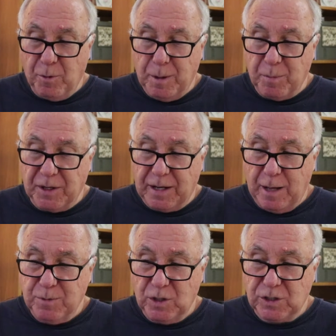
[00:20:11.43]
the people that
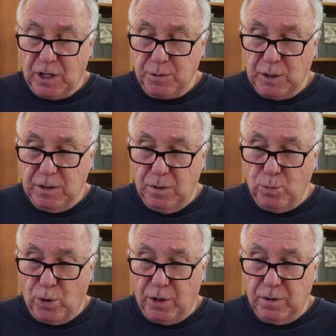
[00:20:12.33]
came to this country
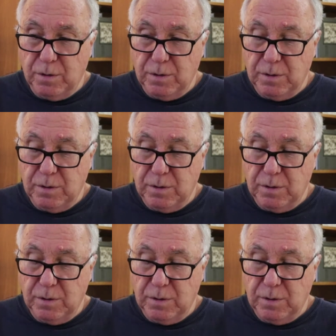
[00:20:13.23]
were